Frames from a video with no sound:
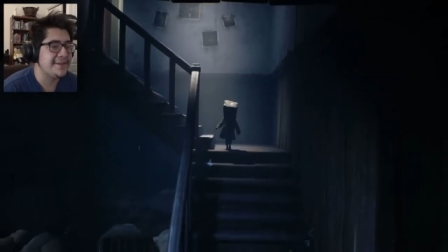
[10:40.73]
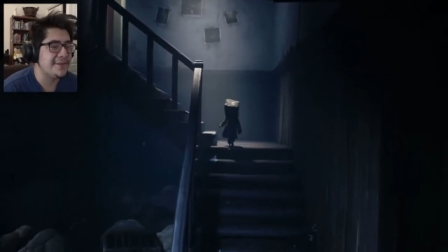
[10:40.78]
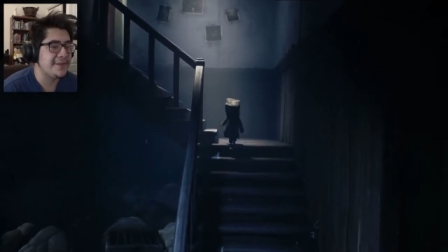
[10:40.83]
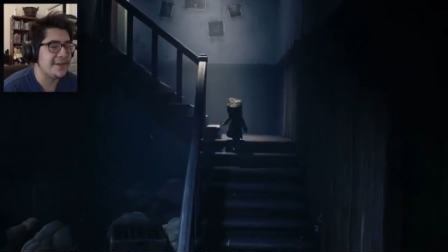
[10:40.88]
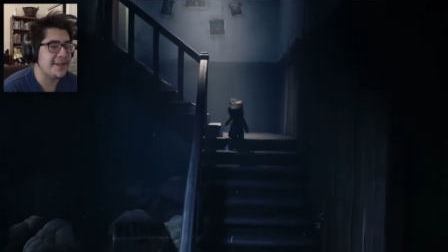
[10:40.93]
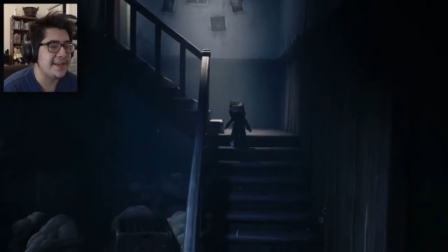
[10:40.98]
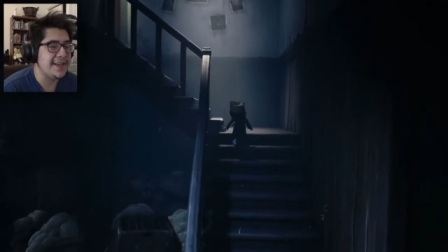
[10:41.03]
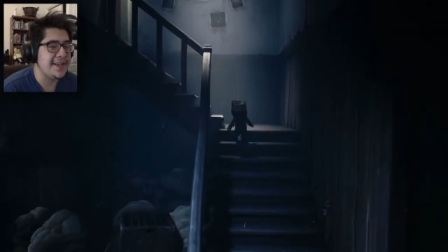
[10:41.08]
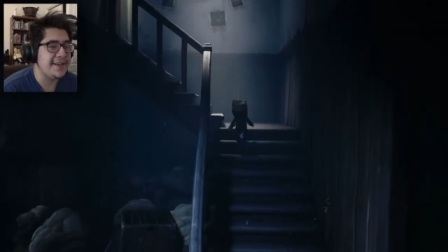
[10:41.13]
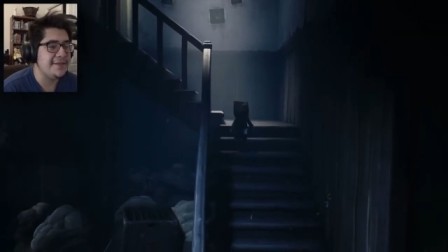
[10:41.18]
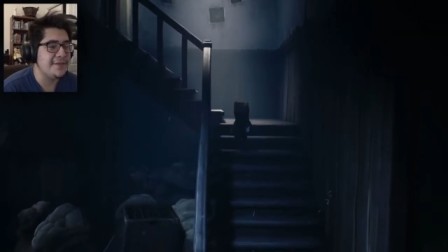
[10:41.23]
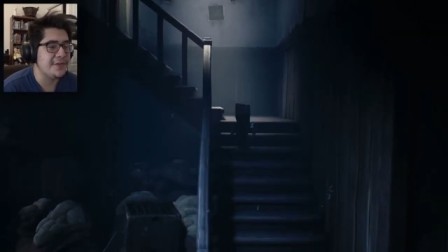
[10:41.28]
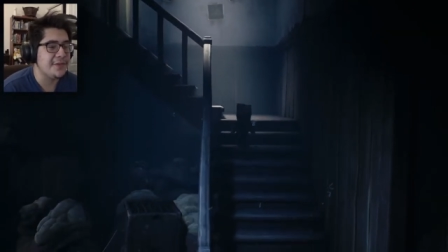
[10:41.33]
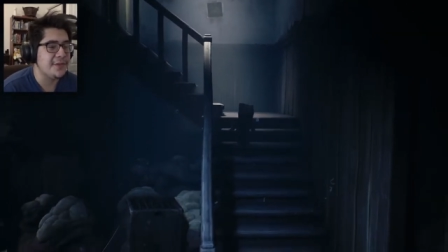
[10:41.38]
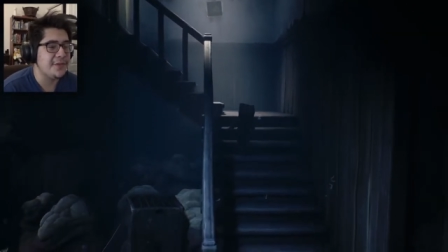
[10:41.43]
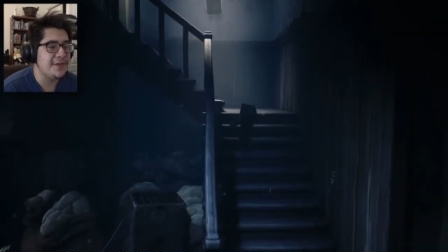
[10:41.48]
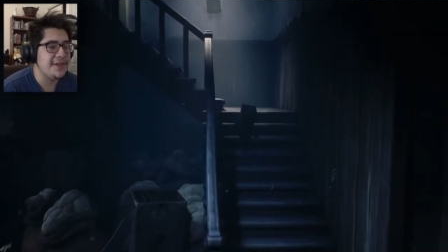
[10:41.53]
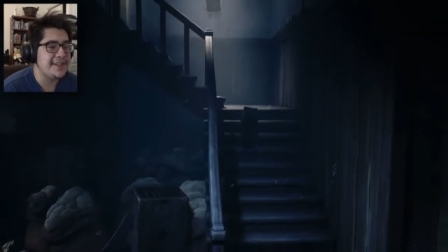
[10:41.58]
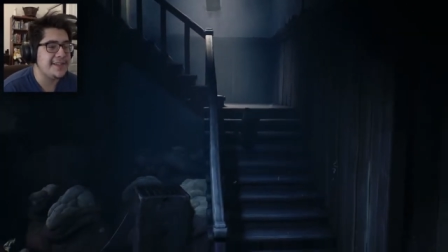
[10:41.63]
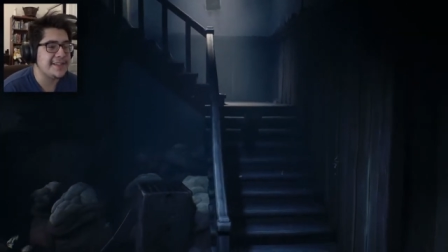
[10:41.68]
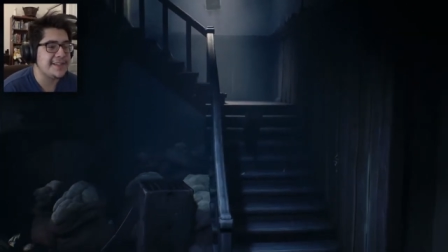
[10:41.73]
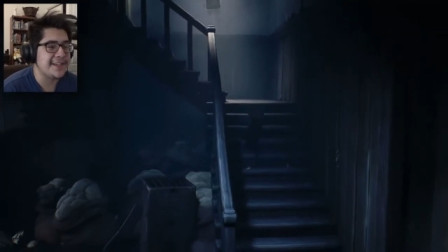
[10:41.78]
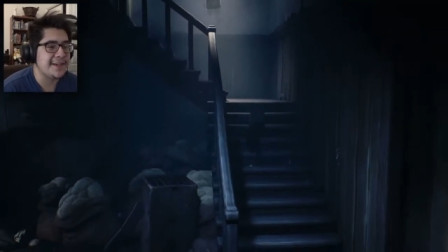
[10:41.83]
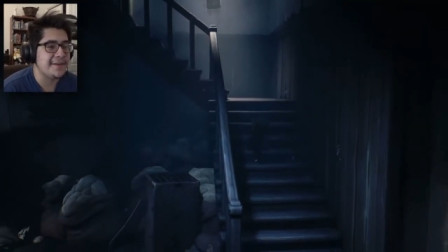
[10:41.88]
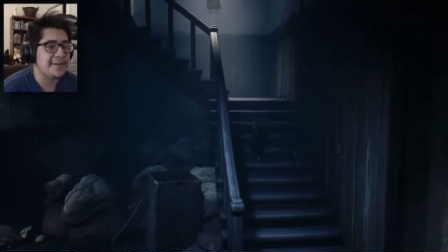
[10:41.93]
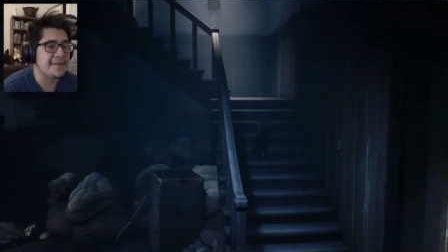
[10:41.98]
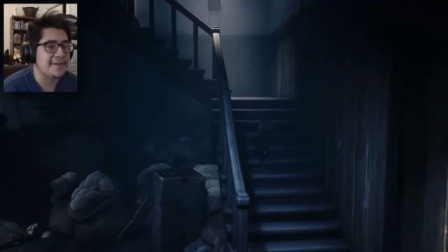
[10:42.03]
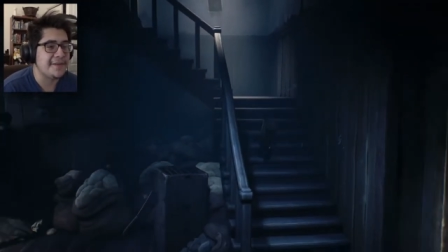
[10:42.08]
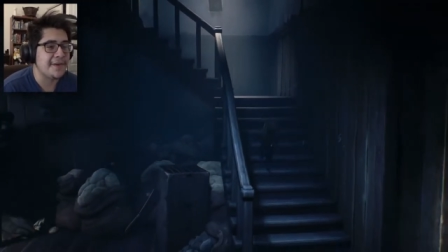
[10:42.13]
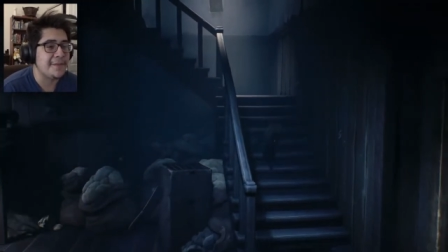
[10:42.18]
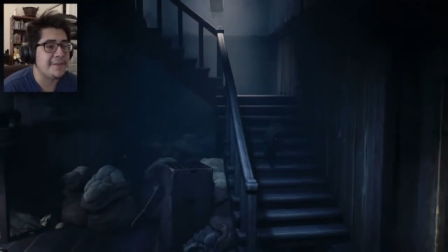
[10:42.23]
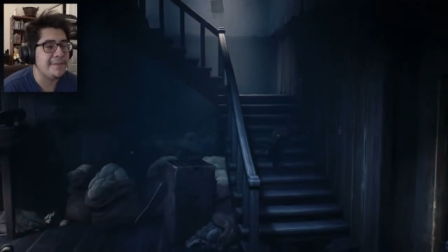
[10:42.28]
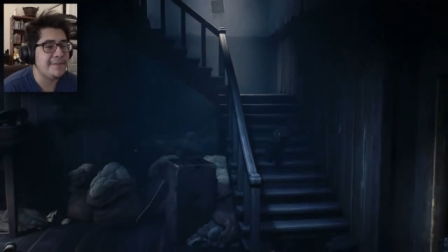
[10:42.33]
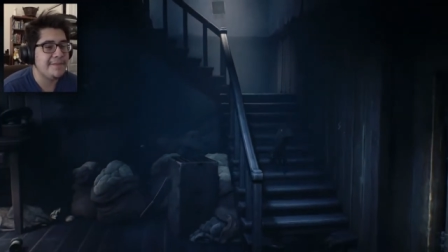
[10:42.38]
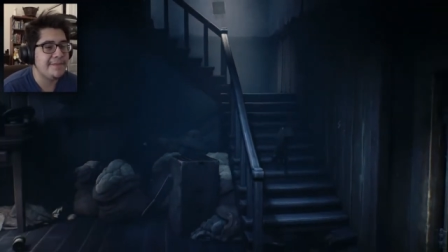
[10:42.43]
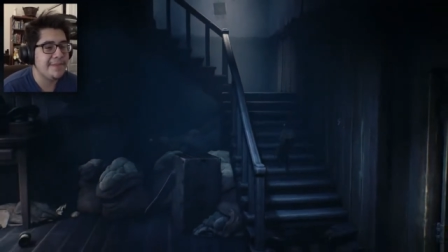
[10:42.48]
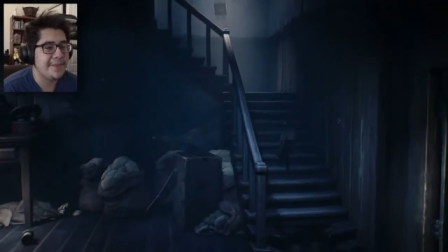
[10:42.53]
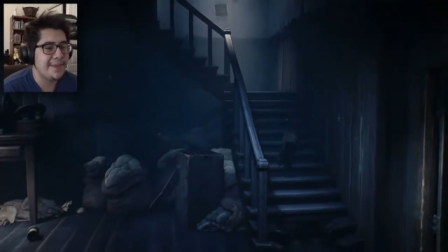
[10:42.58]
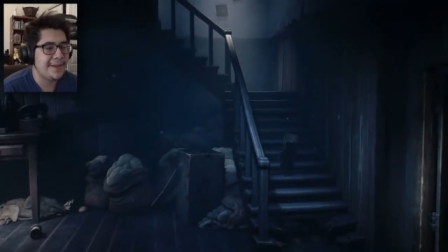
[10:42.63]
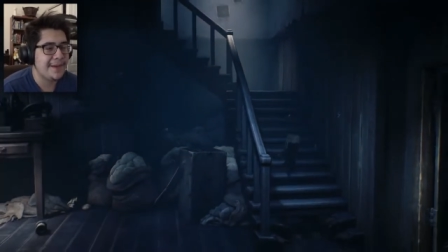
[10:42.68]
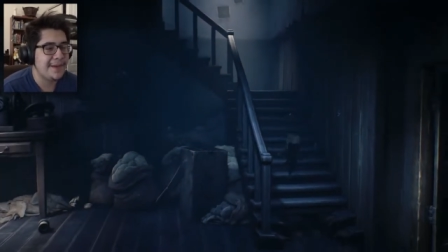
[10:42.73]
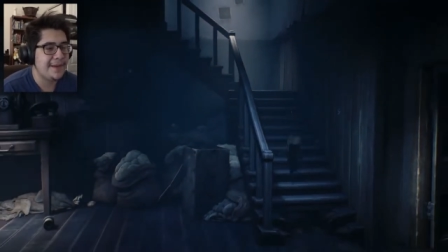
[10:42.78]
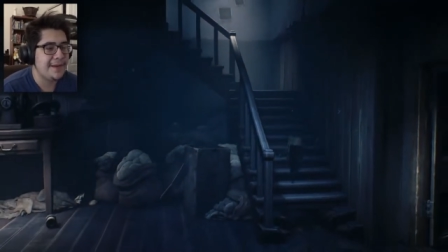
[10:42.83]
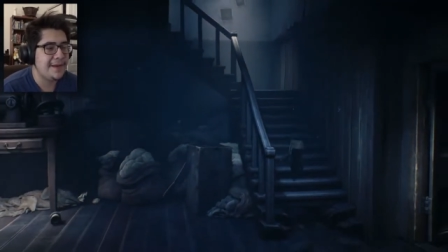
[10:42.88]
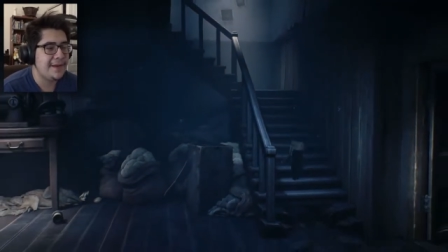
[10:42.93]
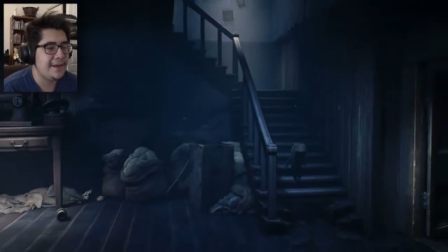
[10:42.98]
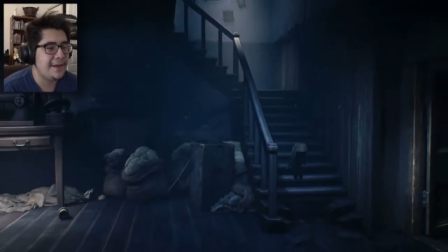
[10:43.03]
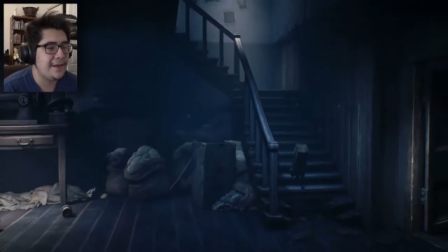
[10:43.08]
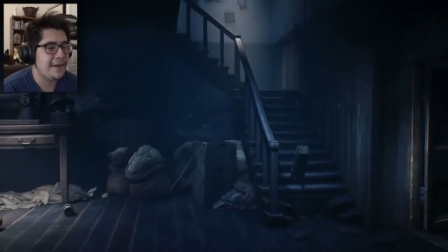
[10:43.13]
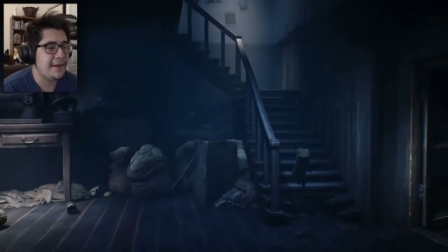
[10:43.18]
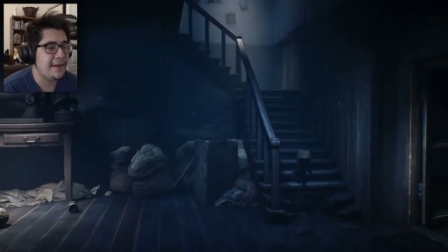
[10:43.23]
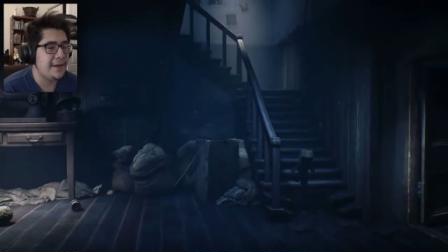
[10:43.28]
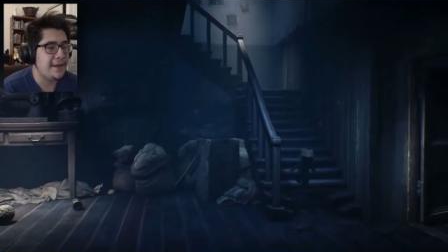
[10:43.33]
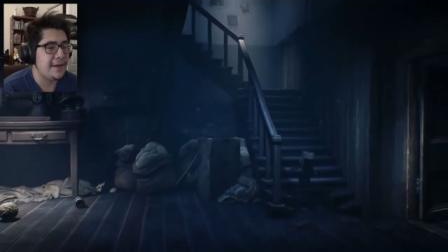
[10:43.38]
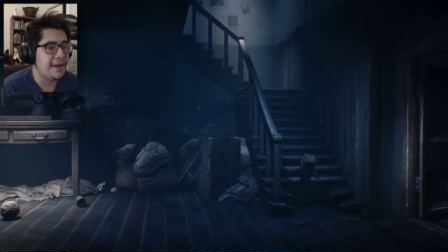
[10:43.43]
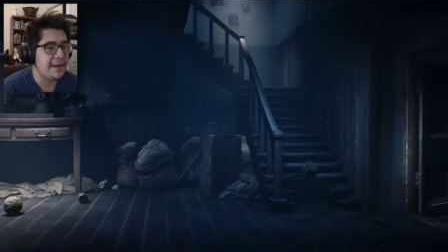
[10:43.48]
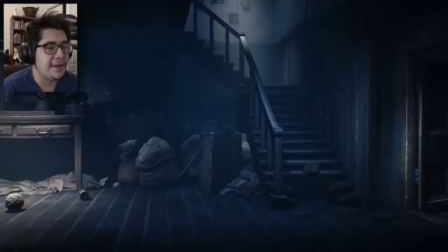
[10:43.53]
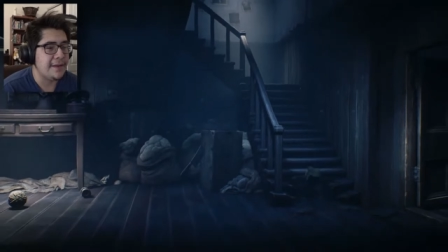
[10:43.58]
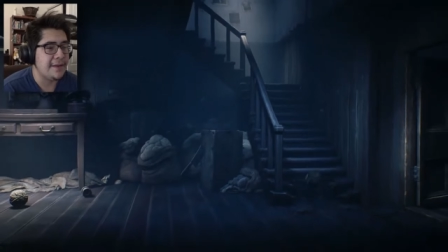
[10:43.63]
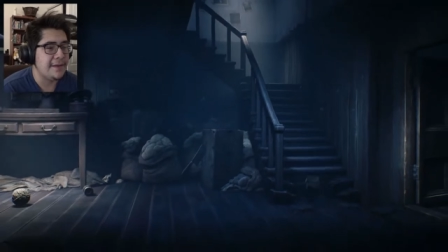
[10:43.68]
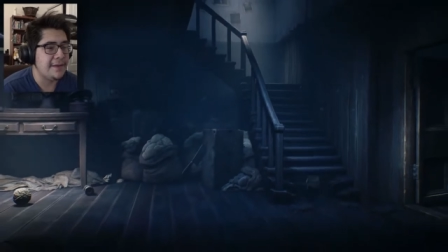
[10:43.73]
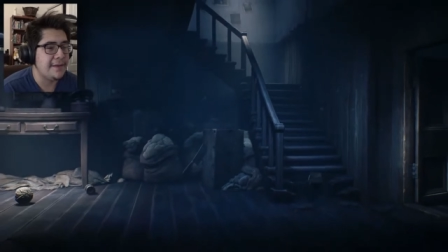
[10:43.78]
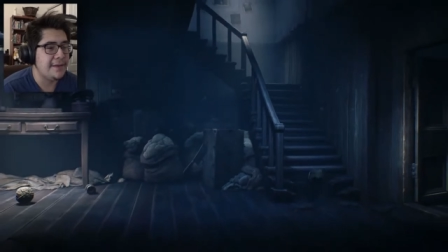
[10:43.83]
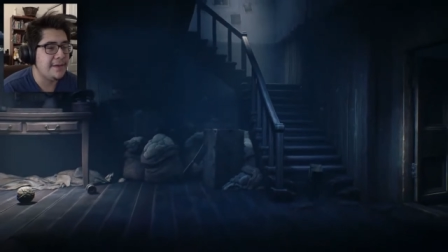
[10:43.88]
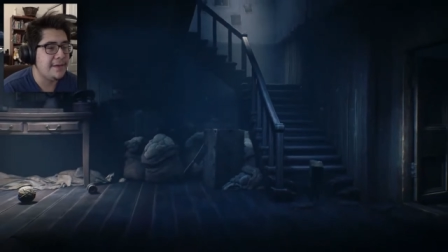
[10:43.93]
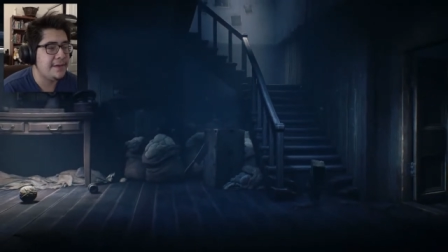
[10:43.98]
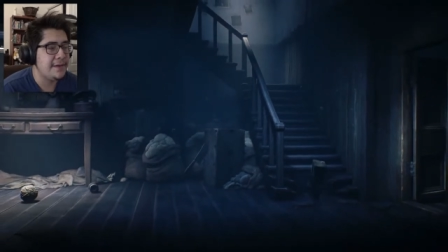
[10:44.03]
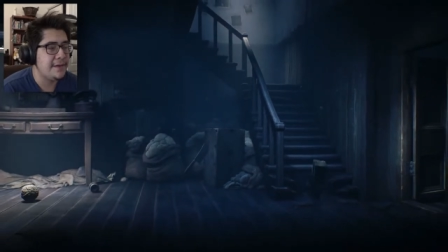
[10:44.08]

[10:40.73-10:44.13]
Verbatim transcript: where the evil noise is coming from. Hello?